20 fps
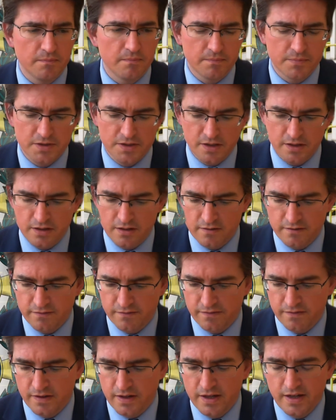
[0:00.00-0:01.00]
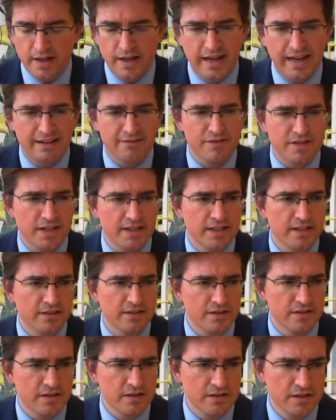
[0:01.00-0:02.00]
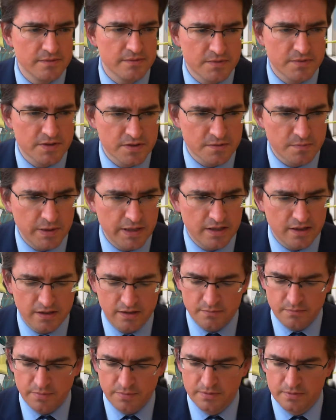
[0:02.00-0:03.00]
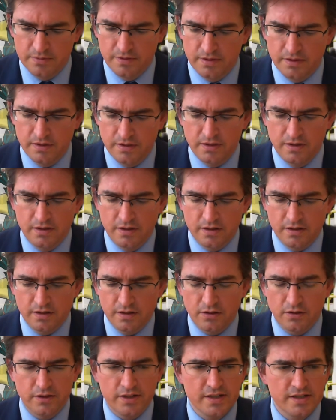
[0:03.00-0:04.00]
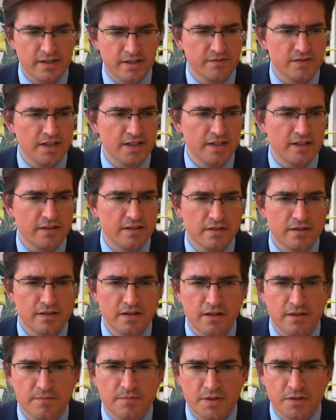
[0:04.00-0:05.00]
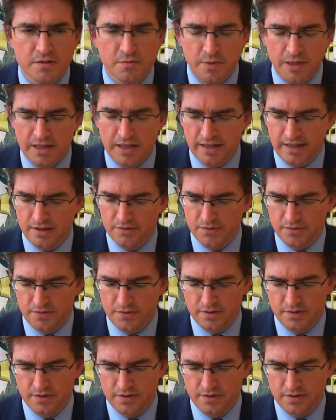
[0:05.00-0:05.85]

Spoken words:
Staff have taken the time to speak up. Colleagues have taken the time to speak out,